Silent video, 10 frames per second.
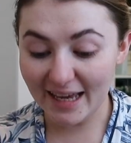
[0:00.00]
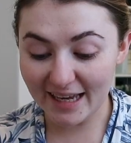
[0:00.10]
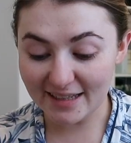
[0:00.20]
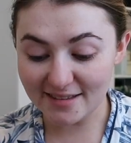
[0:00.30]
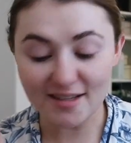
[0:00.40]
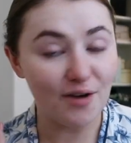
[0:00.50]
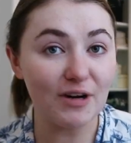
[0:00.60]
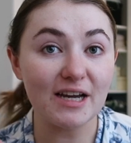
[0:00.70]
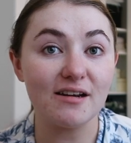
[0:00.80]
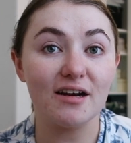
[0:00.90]
is
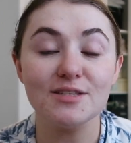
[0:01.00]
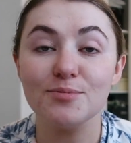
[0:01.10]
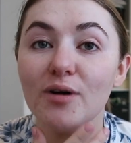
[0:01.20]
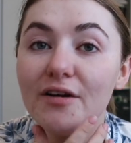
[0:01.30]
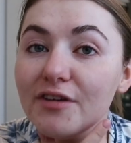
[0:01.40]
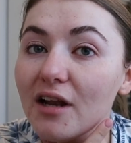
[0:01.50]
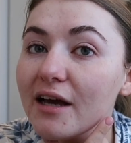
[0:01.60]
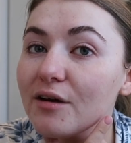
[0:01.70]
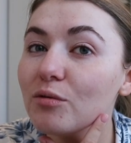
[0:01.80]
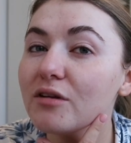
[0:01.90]
unrecognizable i feel
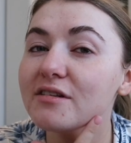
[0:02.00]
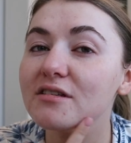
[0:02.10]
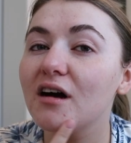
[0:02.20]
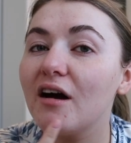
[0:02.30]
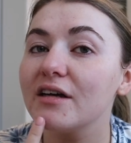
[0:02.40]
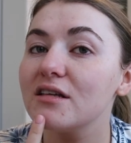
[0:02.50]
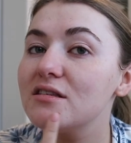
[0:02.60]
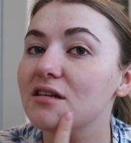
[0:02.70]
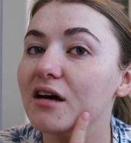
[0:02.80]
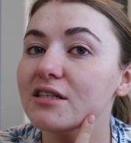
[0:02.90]
like all of the scarring is
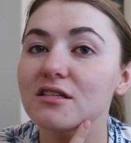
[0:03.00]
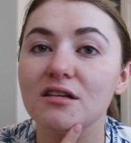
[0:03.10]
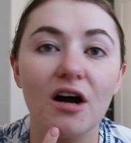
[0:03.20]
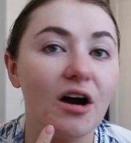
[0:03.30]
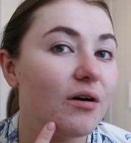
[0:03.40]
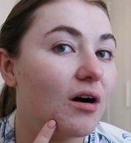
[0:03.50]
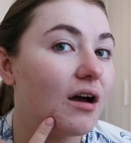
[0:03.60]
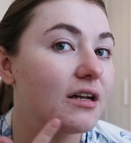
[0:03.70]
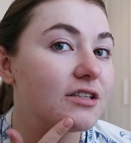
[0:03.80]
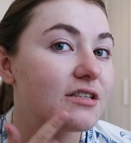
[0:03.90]
starting to go
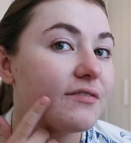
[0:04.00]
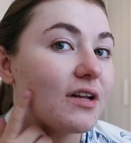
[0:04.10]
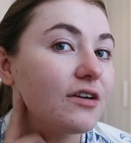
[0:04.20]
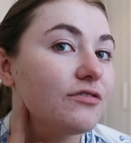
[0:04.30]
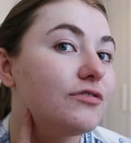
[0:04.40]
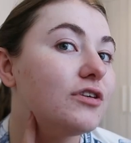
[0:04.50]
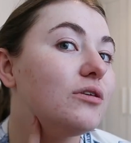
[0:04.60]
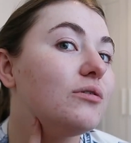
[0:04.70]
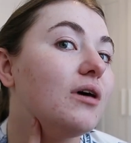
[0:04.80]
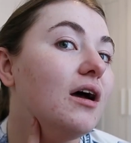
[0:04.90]
i only just have like a
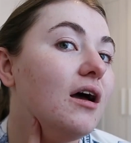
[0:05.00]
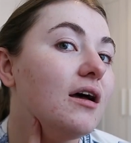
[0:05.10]
few